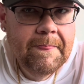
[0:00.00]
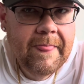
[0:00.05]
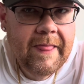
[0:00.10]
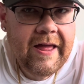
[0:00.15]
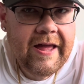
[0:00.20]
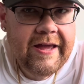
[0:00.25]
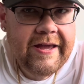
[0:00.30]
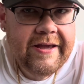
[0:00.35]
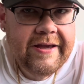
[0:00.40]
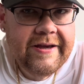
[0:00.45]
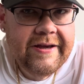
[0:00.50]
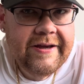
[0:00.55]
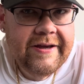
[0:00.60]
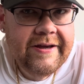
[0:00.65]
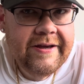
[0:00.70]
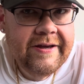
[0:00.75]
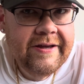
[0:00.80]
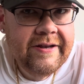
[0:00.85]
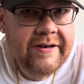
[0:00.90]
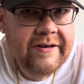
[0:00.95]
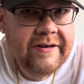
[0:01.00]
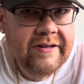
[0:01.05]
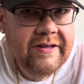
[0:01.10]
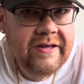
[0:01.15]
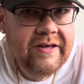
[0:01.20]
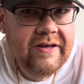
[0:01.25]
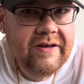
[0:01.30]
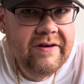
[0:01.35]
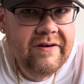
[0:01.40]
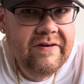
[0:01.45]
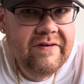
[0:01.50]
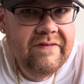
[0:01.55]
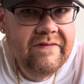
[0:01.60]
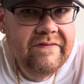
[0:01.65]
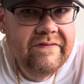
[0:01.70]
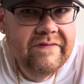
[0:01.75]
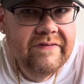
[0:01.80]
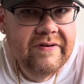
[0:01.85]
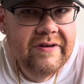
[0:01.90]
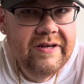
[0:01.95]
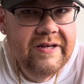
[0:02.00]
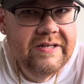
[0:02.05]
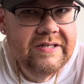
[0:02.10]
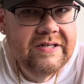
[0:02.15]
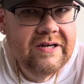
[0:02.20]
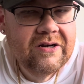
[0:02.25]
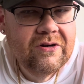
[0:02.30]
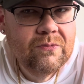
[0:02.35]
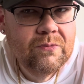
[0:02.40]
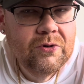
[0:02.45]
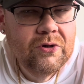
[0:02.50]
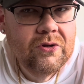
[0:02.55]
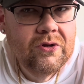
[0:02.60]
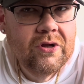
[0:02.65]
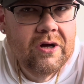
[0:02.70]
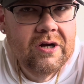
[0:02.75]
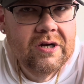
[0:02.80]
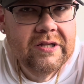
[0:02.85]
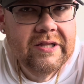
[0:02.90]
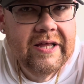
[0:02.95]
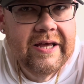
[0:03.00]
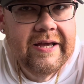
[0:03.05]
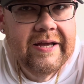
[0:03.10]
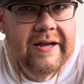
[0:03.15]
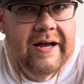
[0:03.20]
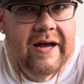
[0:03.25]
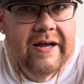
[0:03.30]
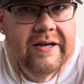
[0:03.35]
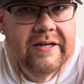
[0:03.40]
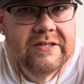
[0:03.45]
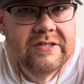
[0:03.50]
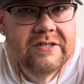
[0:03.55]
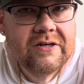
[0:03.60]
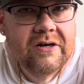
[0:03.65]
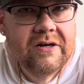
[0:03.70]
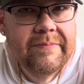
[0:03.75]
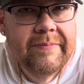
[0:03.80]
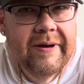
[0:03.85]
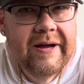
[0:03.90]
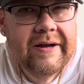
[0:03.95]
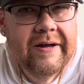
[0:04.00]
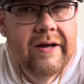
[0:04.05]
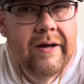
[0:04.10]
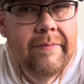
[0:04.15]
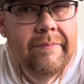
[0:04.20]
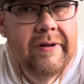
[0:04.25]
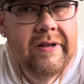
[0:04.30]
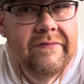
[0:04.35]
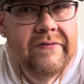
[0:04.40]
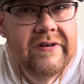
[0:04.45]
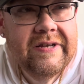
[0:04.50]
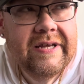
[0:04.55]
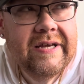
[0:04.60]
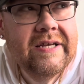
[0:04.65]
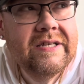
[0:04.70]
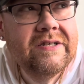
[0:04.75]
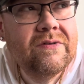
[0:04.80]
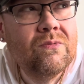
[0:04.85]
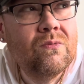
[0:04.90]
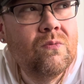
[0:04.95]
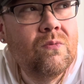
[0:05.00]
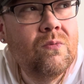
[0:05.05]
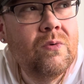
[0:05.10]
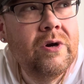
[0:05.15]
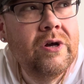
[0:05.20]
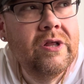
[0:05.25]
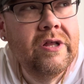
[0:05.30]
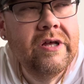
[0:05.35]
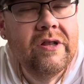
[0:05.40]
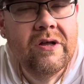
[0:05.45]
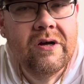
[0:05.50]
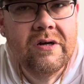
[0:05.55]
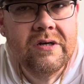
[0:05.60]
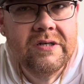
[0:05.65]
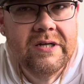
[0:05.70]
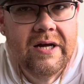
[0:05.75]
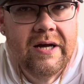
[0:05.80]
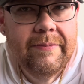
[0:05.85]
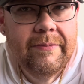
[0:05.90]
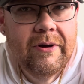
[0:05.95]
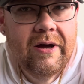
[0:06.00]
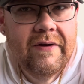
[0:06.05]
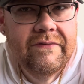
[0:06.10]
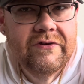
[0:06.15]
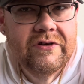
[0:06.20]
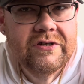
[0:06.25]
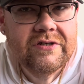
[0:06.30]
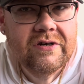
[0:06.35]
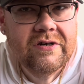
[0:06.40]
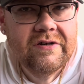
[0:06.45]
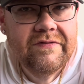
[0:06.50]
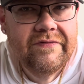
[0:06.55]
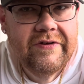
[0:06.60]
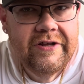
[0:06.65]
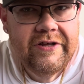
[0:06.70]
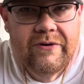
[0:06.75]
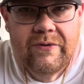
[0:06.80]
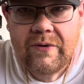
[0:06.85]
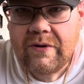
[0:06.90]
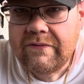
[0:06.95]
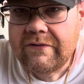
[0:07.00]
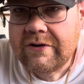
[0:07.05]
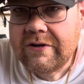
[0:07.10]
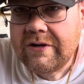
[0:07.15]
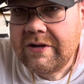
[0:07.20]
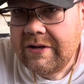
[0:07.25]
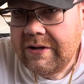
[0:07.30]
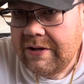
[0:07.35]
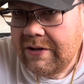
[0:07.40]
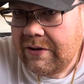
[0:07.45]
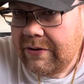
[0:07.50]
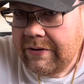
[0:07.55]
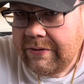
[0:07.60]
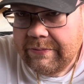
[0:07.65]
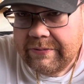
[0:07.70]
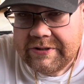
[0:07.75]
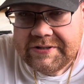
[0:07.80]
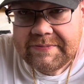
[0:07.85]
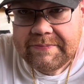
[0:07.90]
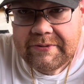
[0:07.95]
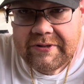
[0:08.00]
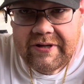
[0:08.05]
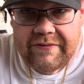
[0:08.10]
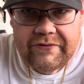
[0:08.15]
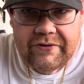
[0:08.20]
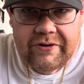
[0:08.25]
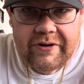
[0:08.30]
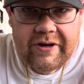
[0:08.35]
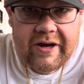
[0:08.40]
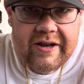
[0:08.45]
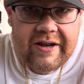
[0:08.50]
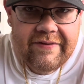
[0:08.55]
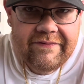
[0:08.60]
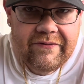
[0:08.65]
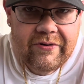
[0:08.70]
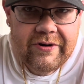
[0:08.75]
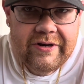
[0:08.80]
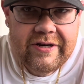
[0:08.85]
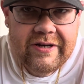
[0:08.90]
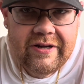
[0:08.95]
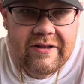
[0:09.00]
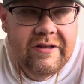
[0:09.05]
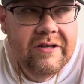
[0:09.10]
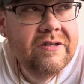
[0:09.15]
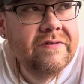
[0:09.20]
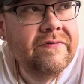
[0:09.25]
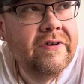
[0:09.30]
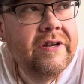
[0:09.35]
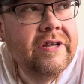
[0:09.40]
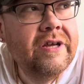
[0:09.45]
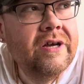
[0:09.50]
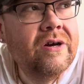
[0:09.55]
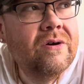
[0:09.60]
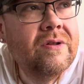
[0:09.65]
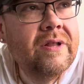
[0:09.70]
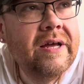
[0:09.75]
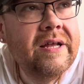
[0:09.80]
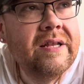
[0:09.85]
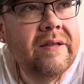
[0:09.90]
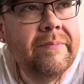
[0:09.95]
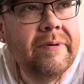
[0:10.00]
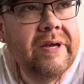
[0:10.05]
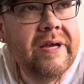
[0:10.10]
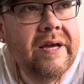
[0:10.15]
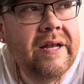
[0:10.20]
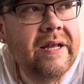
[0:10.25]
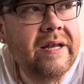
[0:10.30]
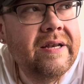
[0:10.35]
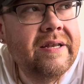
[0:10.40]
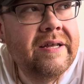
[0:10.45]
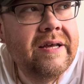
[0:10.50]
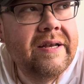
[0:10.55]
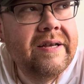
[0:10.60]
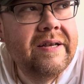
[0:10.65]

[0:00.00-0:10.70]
And if it's not a real long thing, I can start it back up. But if it takes a really long time, I'll have to start the video over, which, believe it or not, I've already done this video like the beginning 10